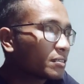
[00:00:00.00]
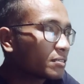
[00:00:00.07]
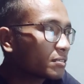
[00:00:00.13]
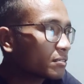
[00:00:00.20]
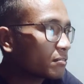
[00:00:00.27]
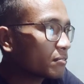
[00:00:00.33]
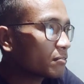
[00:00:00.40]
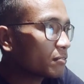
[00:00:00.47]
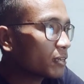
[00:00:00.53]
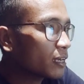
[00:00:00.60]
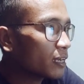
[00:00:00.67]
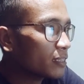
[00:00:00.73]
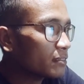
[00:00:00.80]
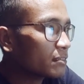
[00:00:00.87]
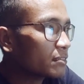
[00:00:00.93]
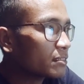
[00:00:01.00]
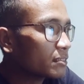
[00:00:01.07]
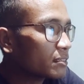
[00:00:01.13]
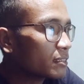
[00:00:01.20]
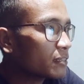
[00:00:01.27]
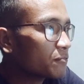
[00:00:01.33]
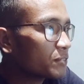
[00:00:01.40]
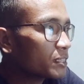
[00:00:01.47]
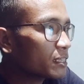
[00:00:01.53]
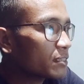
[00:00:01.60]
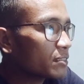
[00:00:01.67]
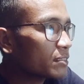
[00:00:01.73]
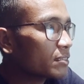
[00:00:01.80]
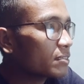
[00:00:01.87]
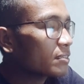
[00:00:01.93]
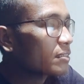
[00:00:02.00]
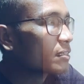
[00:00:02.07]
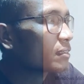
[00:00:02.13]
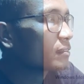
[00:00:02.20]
so I'll just save changes,